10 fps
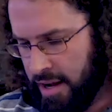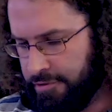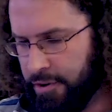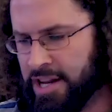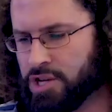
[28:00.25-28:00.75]

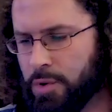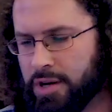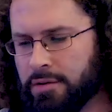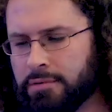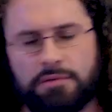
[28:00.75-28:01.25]
and for each
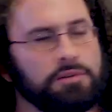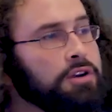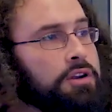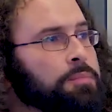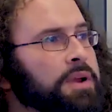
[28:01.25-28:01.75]
one,
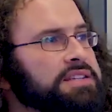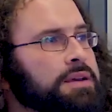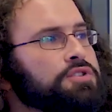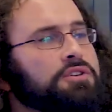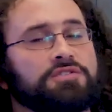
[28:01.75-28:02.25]
you're going to pick
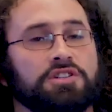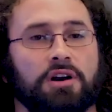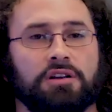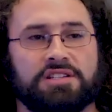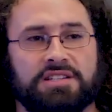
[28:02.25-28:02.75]
some sort of
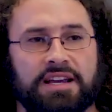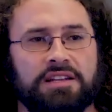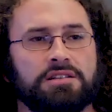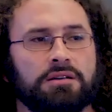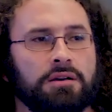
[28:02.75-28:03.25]
start
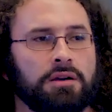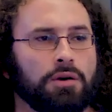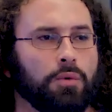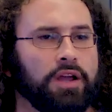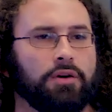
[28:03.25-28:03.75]
state
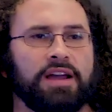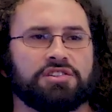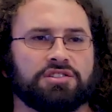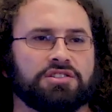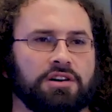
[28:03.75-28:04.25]
where your
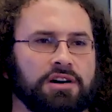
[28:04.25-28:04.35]
agent